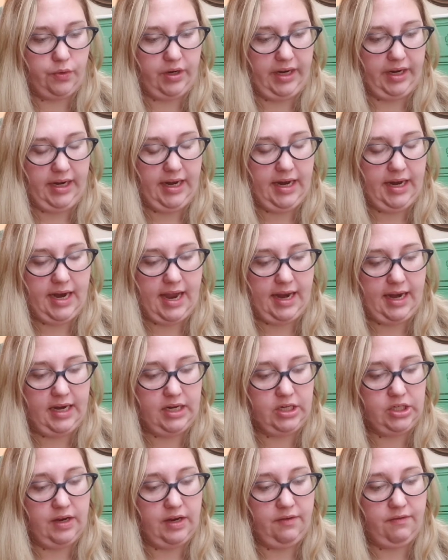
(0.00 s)
3.
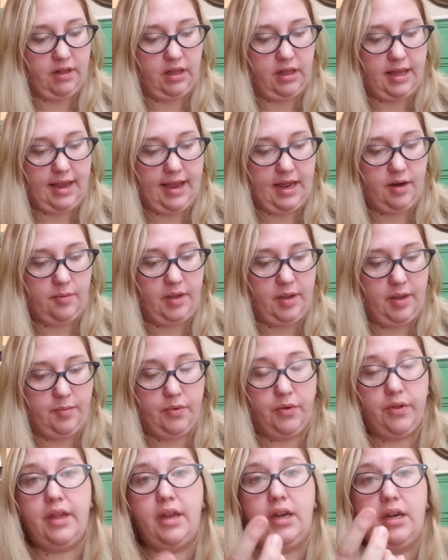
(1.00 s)
I actually have a lot of
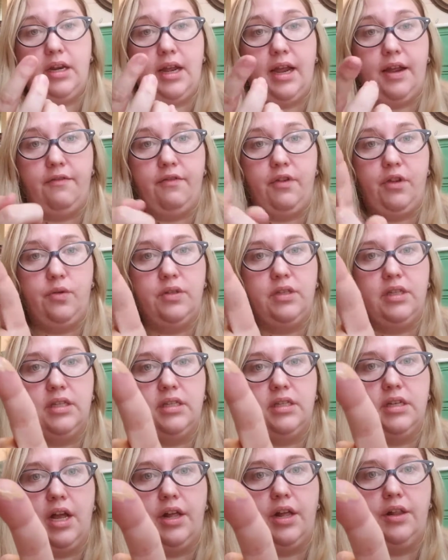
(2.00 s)
people that have
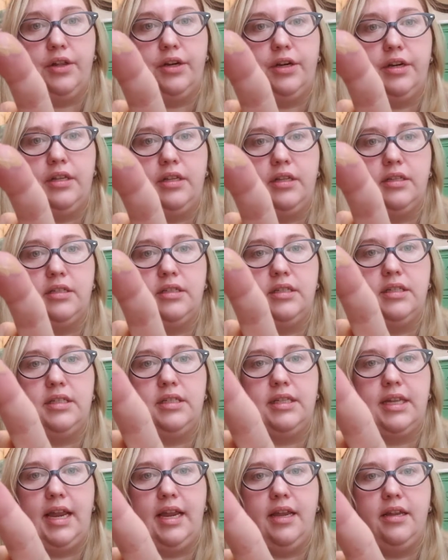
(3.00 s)
used this color. This
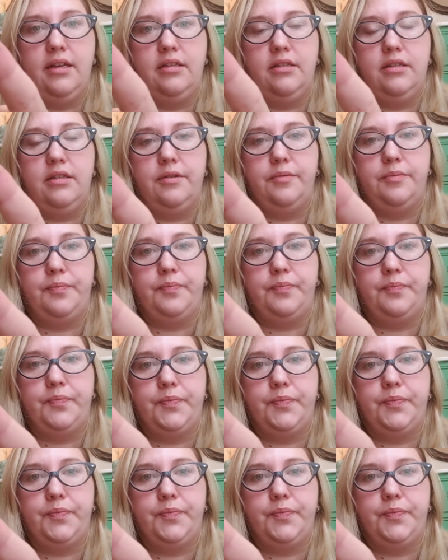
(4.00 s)
is Sand.